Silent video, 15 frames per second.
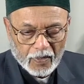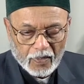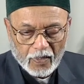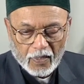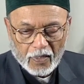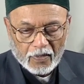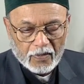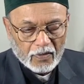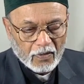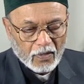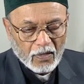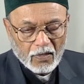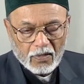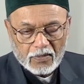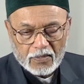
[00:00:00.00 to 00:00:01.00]
In the
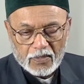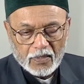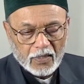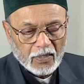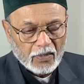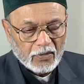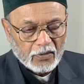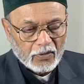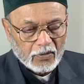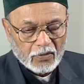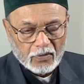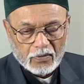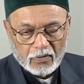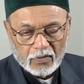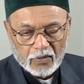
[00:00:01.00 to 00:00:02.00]
largely
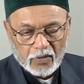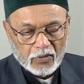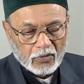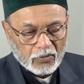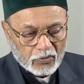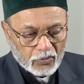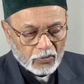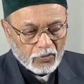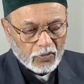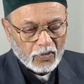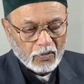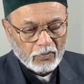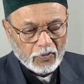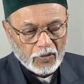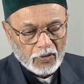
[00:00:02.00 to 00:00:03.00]

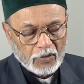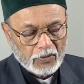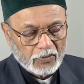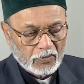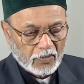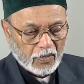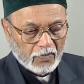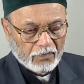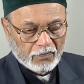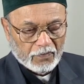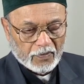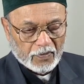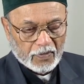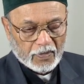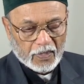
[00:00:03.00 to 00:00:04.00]
rural milieu of
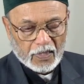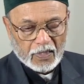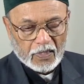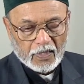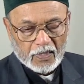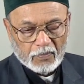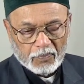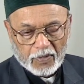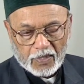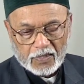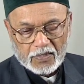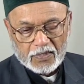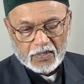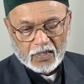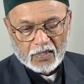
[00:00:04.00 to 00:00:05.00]
India,
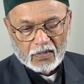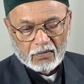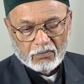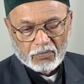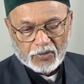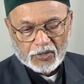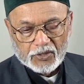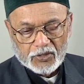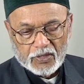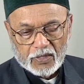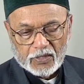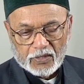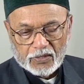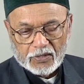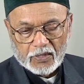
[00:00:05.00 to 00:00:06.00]
Pakistan, Persia,
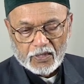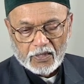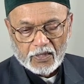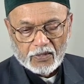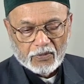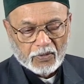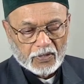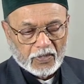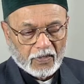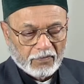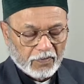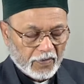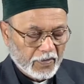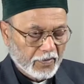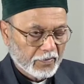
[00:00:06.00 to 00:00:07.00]
Turkey, and North
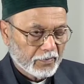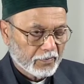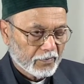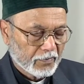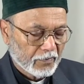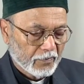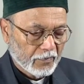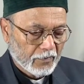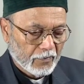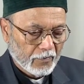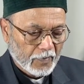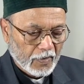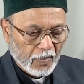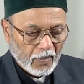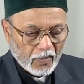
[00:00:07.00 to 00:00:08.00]
Africa,
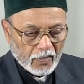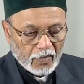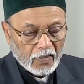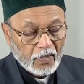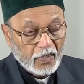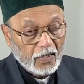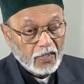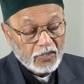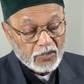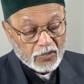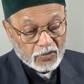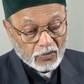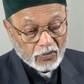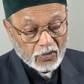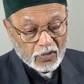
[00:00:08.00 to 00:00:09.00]
the
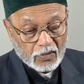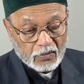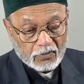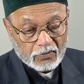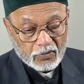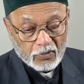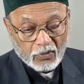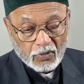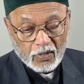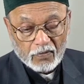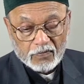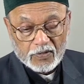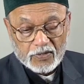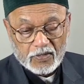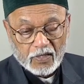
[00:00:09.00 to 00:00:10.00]
historical role
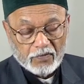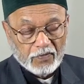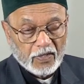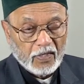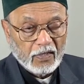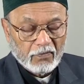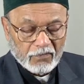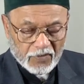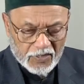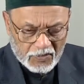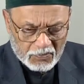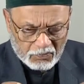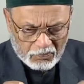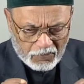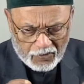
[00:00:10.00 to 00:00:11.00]
of the Zawiya
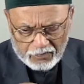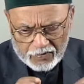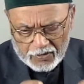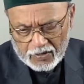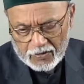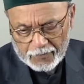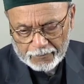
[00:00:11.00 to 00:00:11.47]
was pivotal.